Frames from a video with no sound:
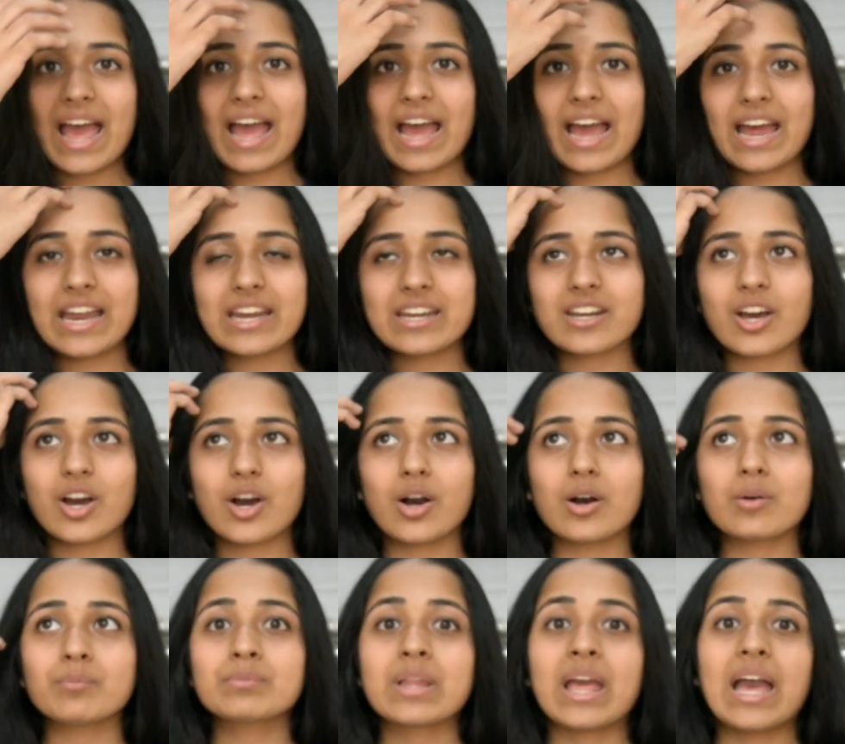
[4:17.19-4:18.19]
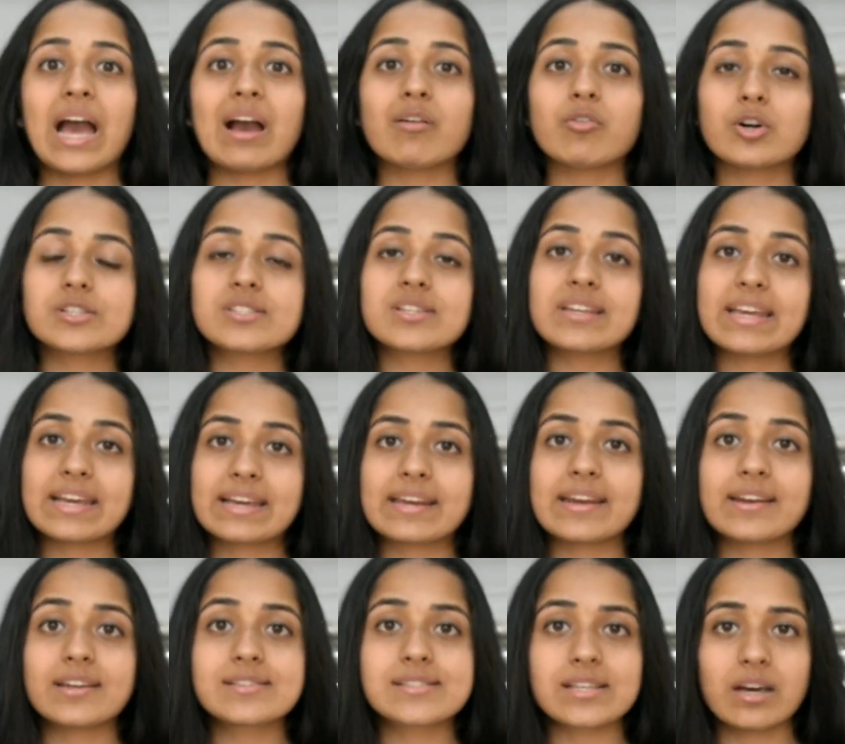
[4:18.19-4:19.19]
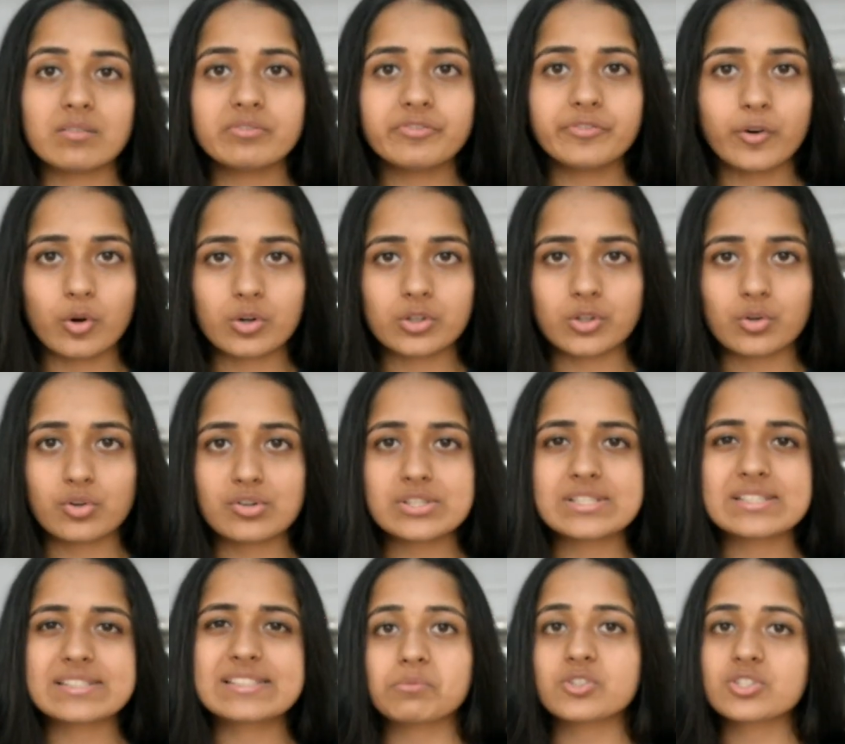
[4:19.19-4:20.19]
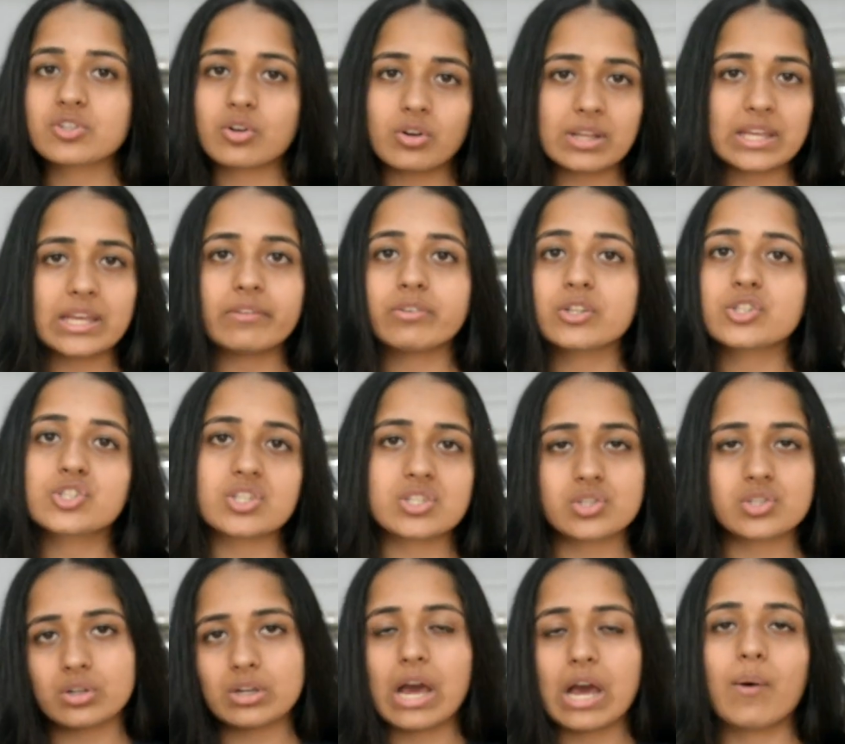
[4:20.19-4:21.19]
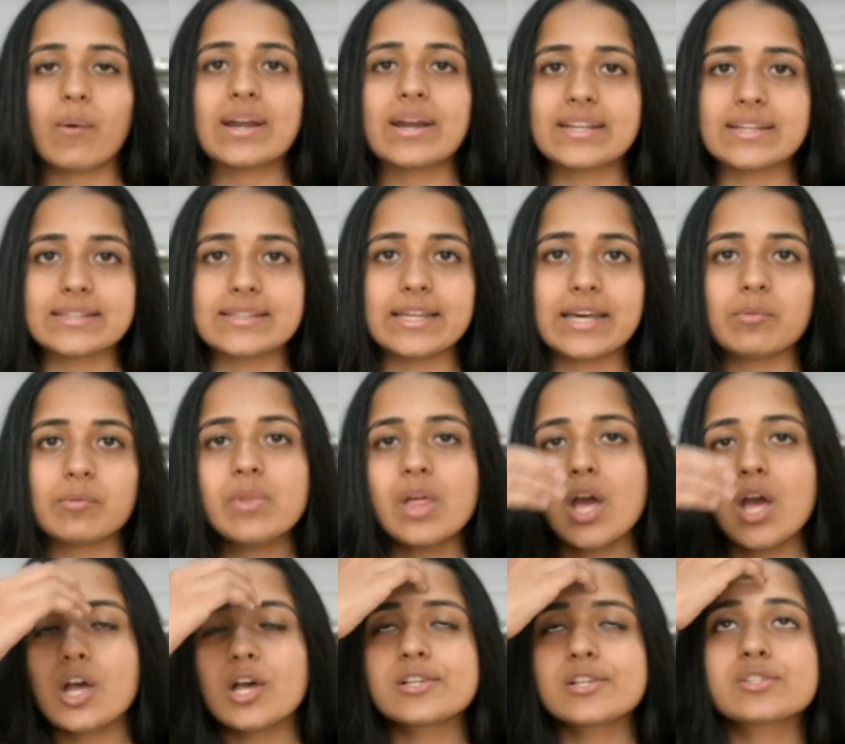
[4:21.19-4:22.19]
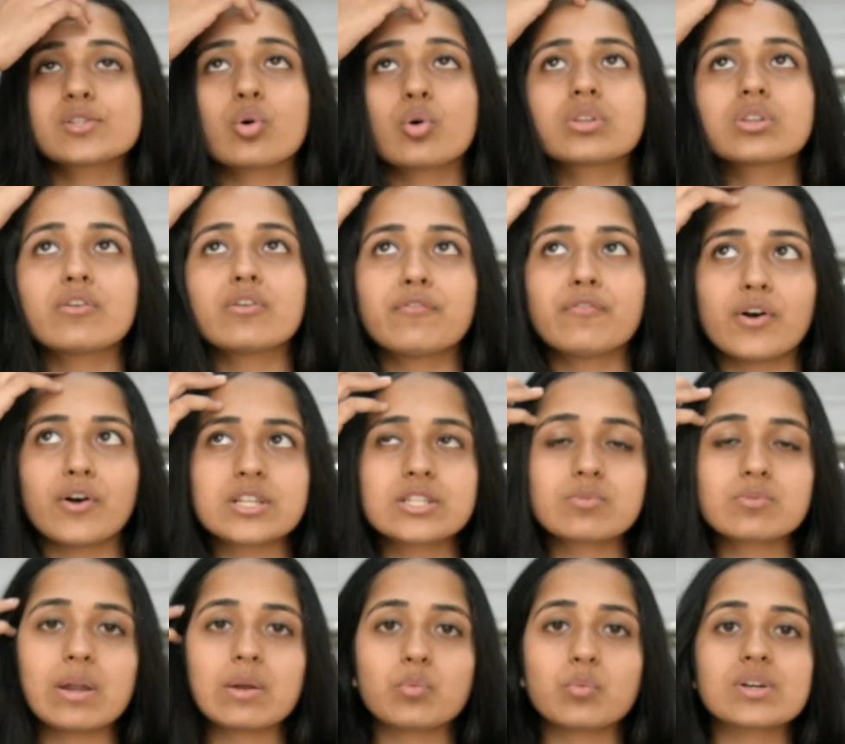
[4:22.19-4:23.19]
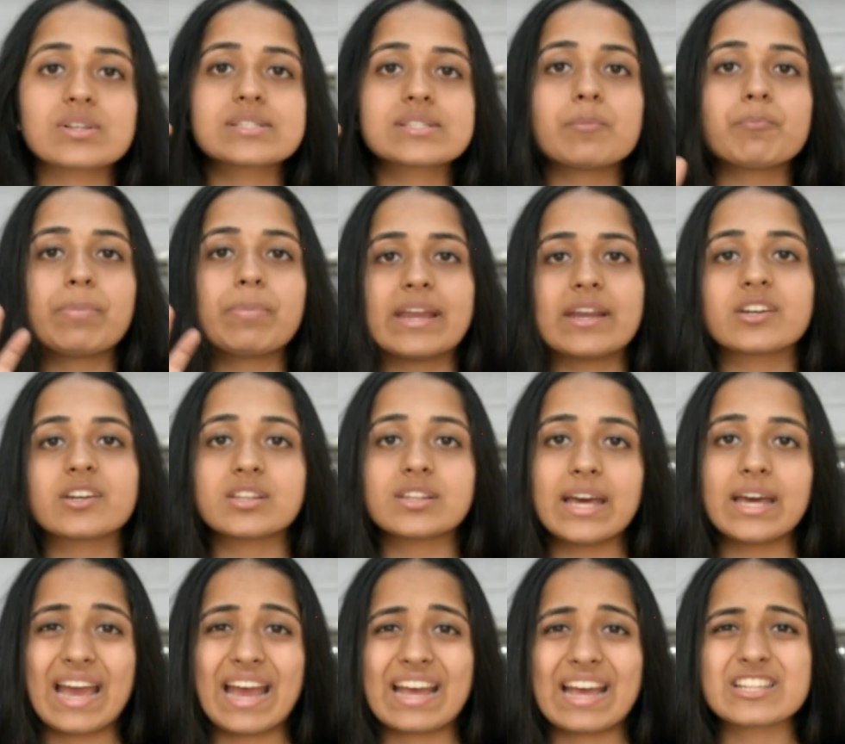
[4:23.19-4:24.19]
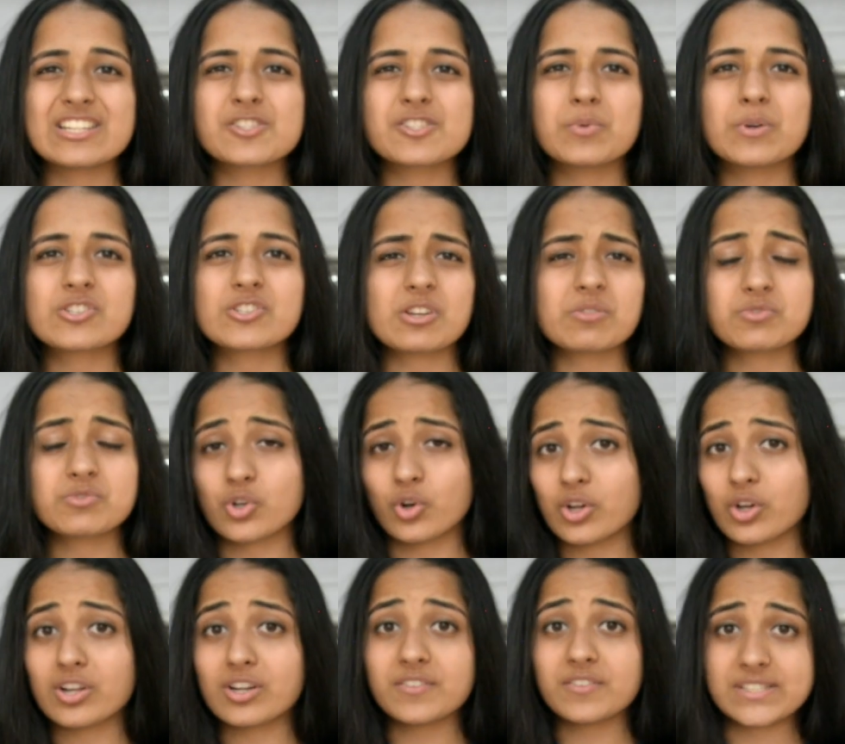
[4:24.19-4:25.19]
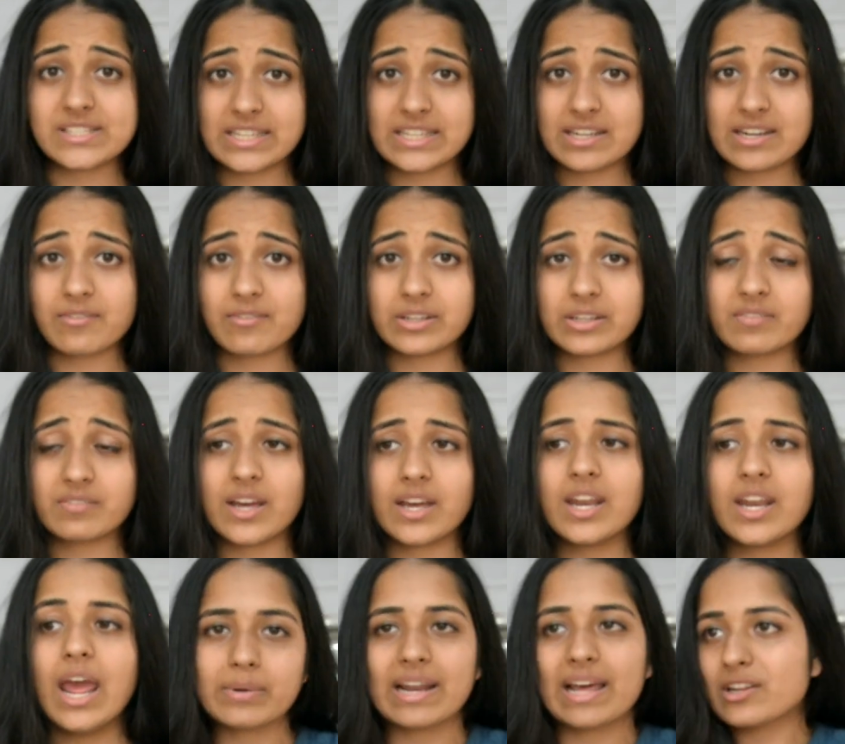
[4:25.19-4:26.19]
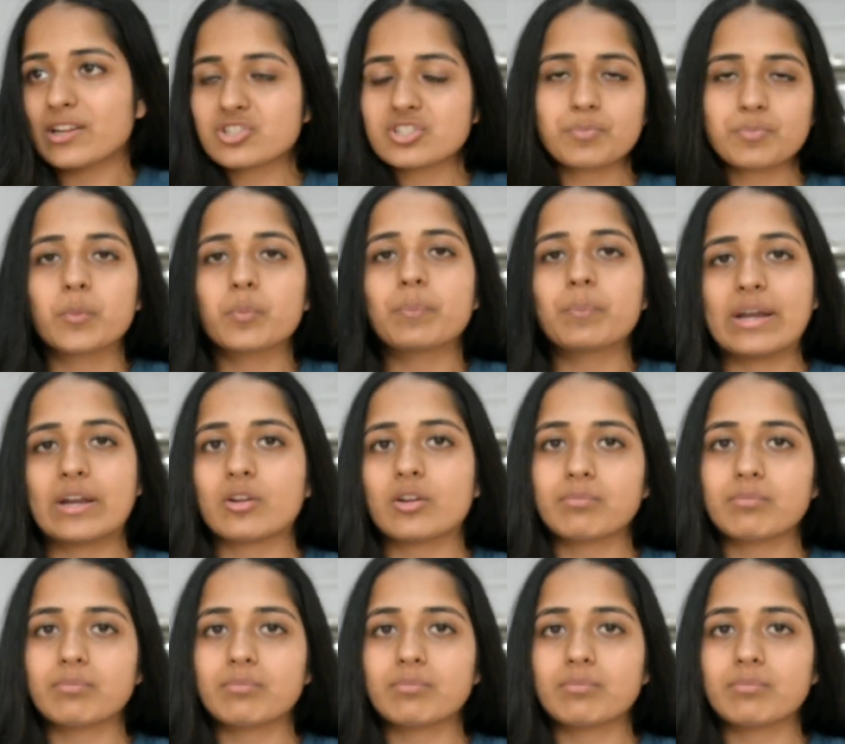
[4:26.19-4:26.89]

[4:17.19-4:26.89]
And I've also recreated some photos. I'm just going to give a gist on how I did them. So the first one was the paint on the hands, which I'm sure you all have seen everywhere, but I just put paint